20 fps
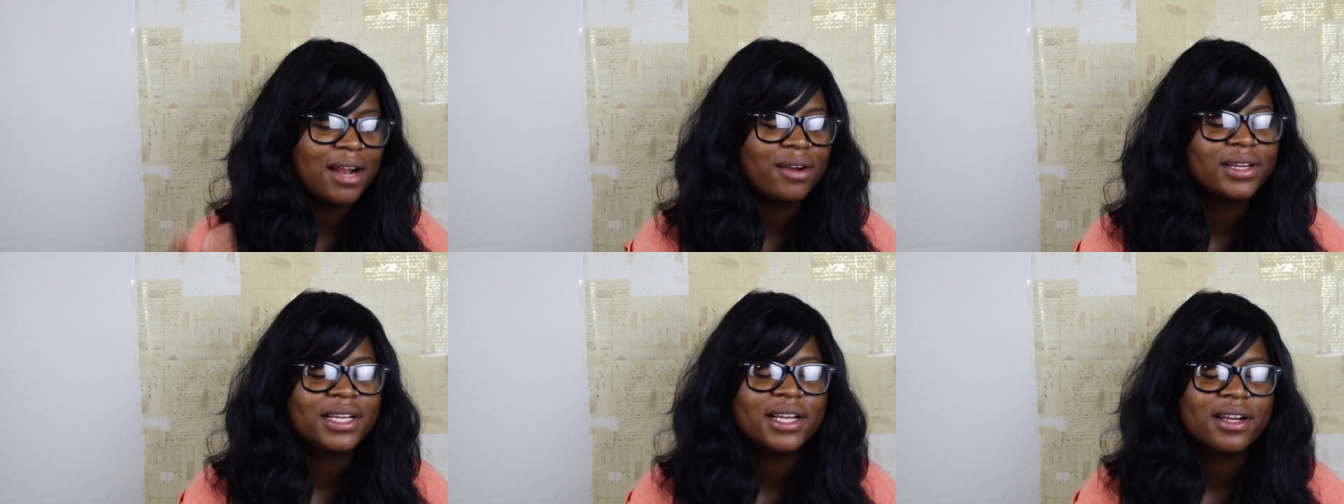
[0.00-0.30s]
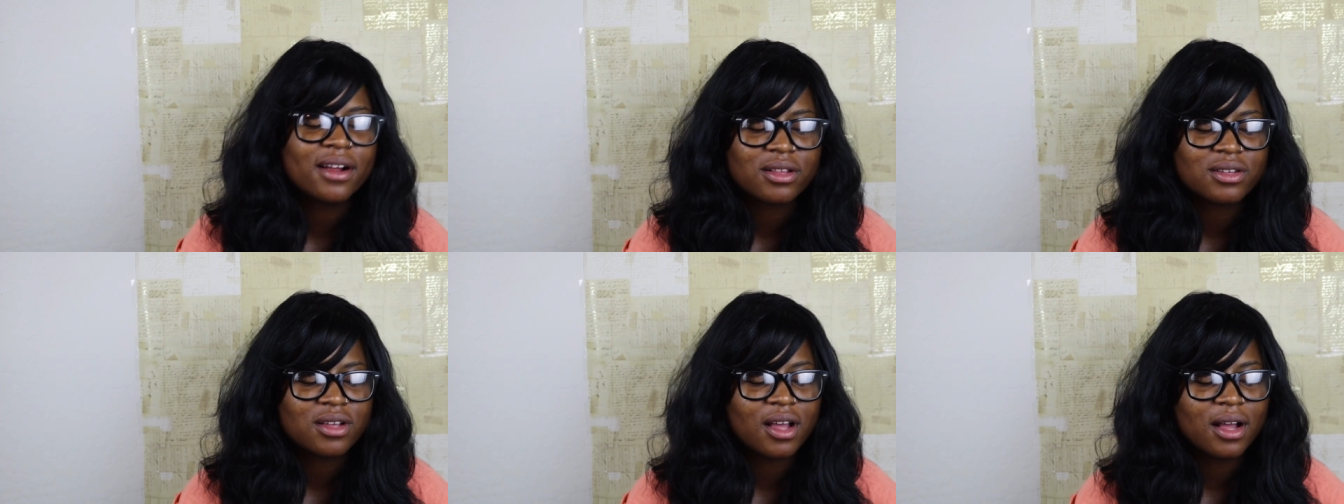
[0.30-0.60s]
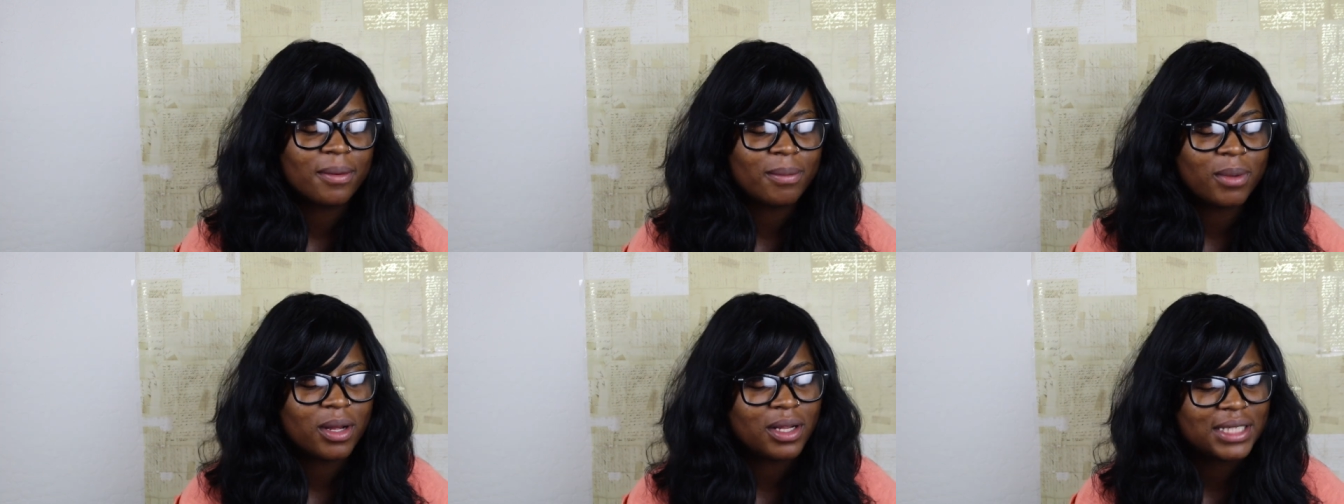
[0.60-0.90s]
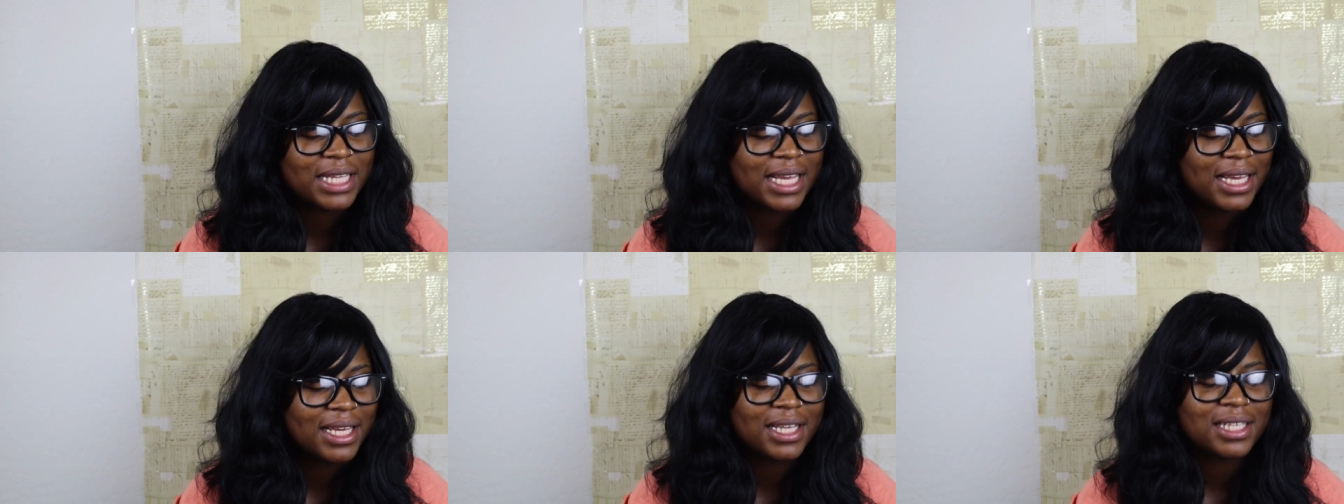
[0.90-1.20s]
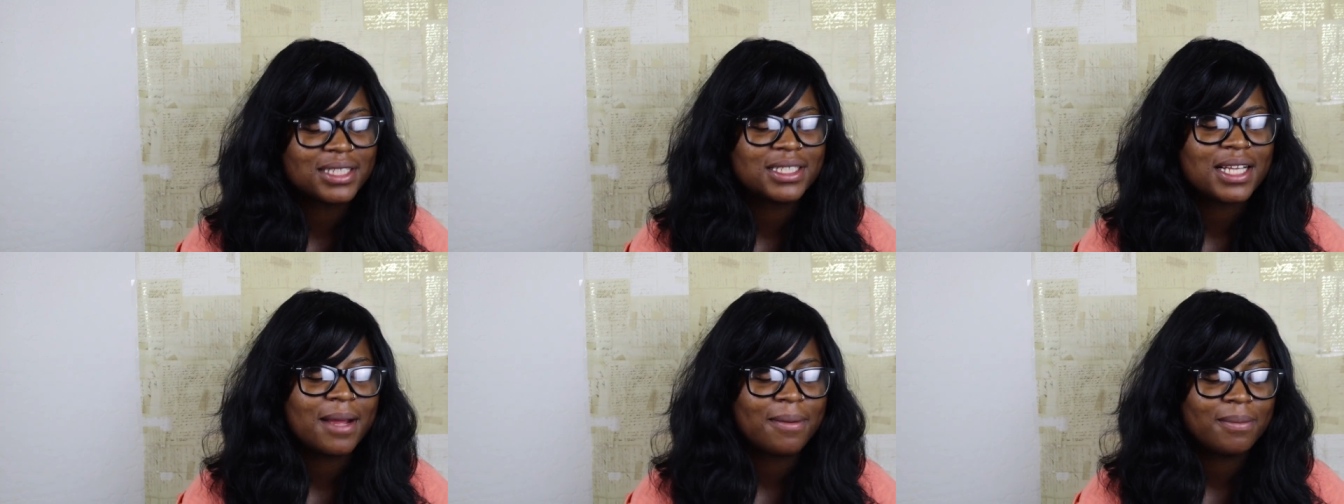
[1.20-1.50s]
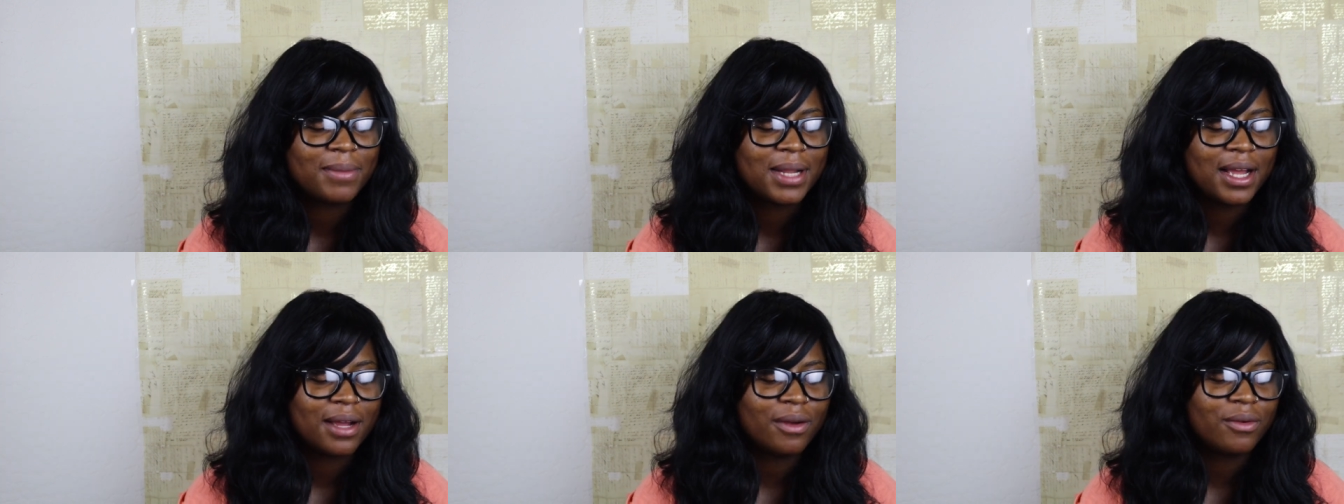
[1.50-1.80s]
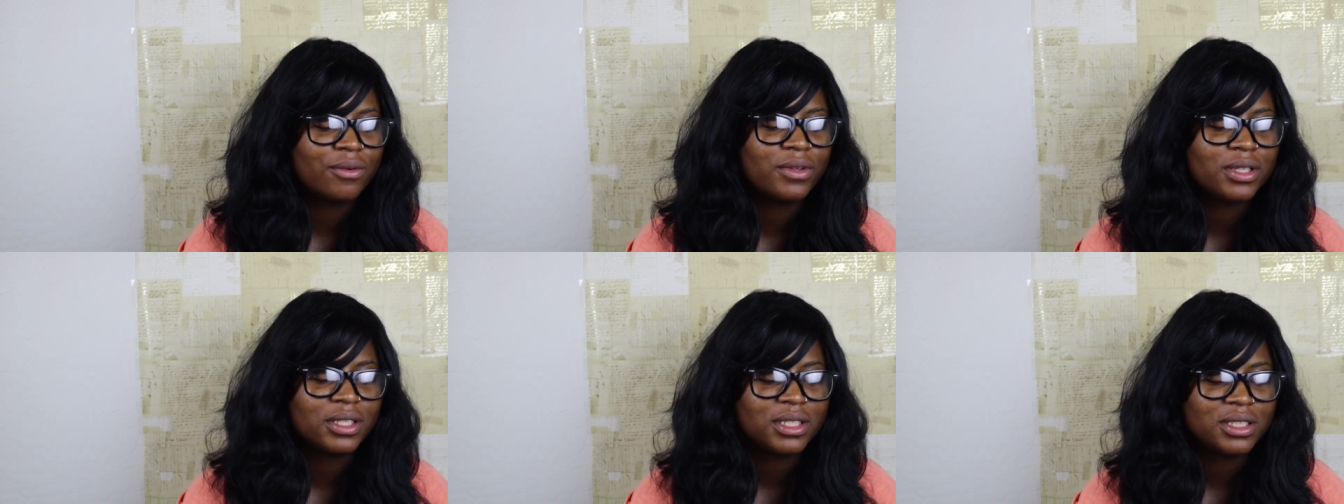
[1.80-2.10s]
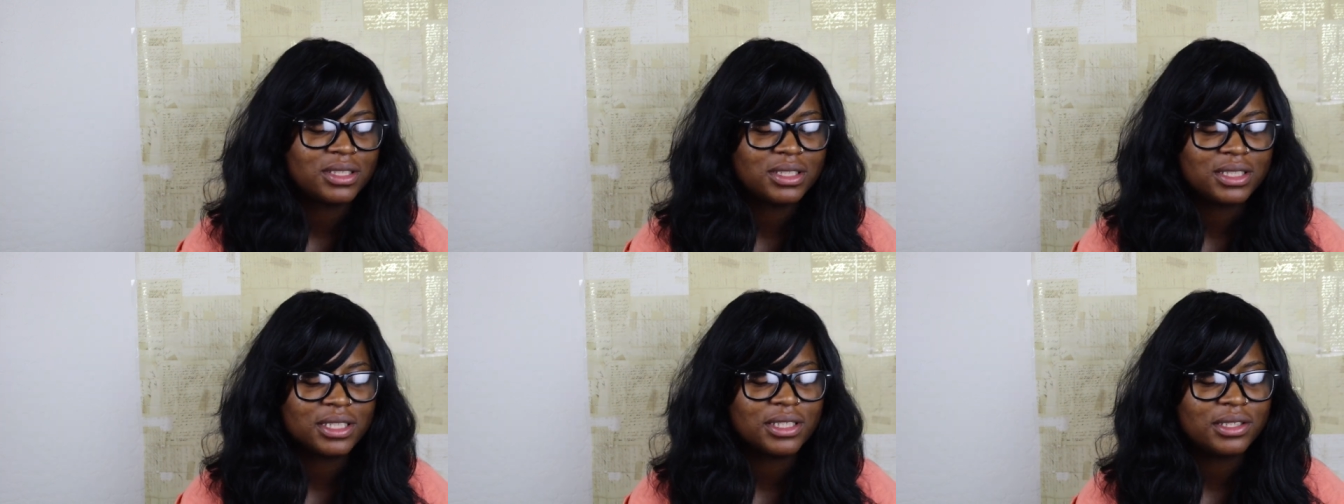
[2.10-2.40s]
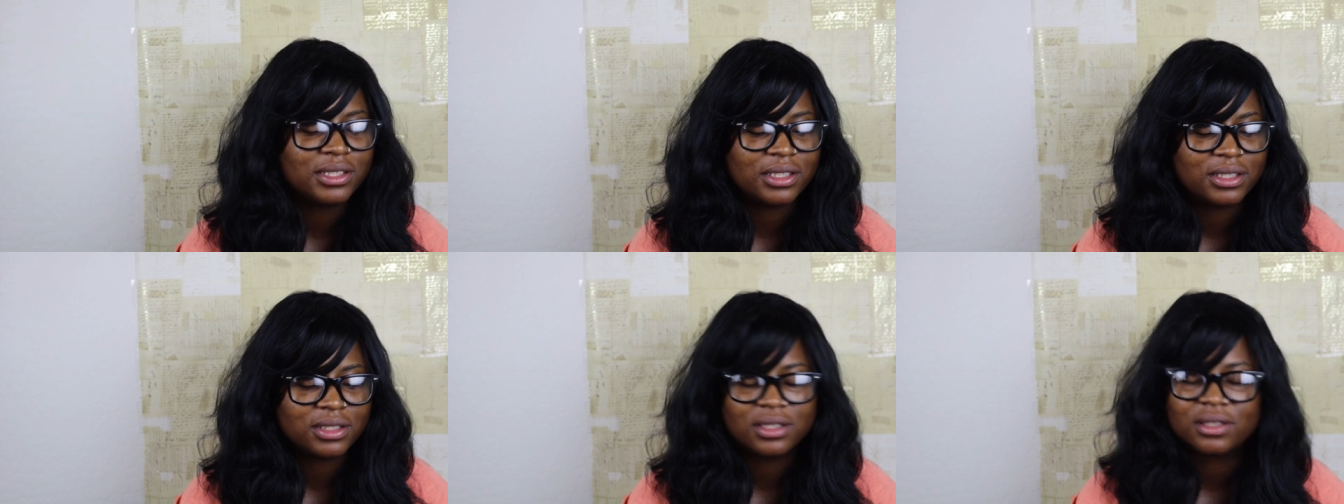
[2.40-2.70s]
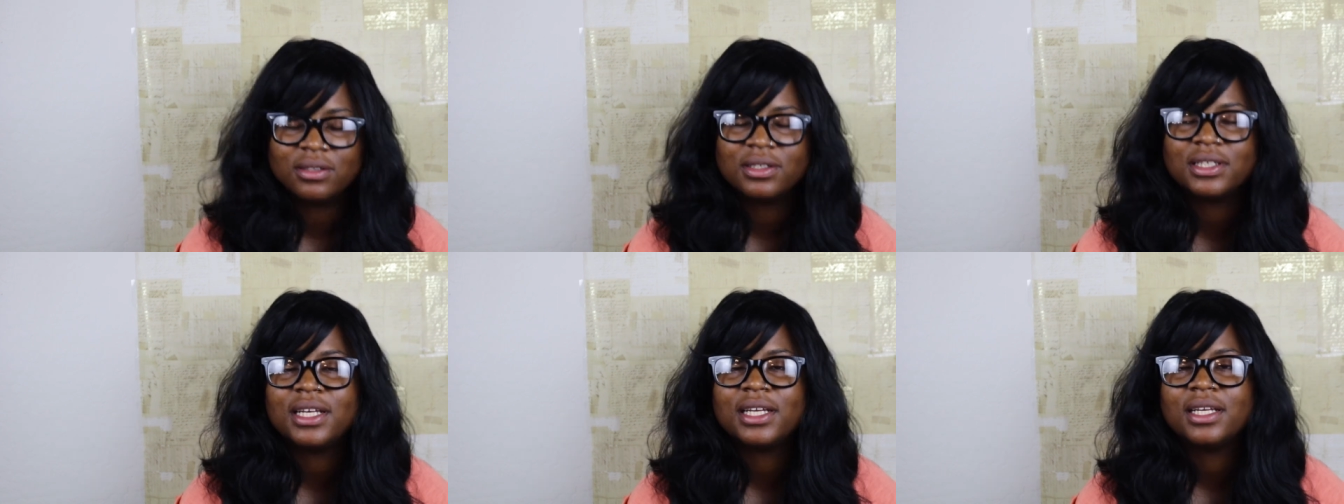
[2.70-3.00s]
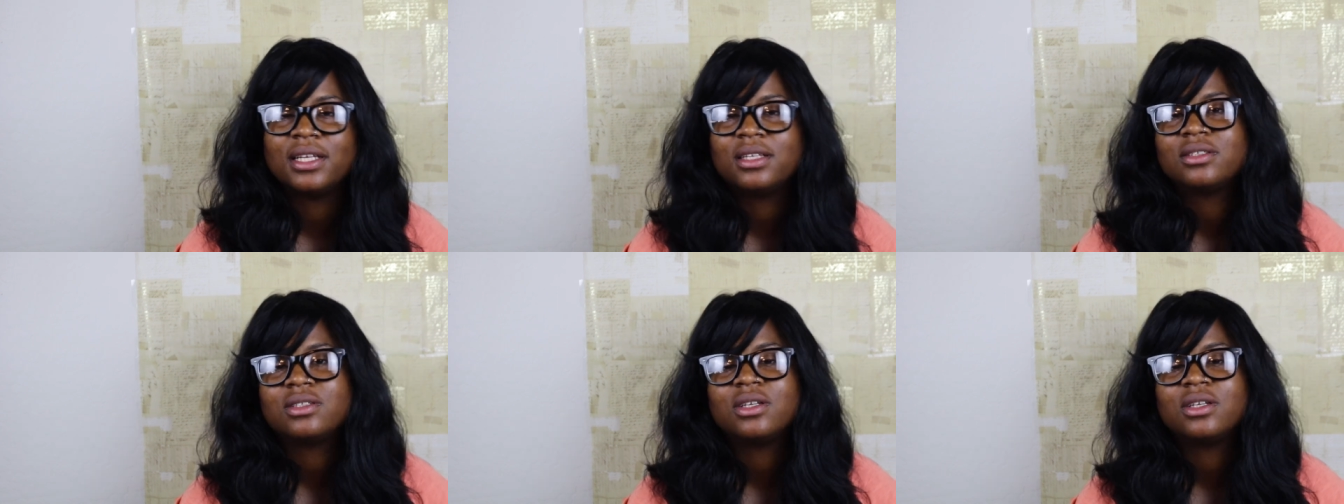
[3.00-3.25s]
don't care to talk about dating because I'm not really serious on dating.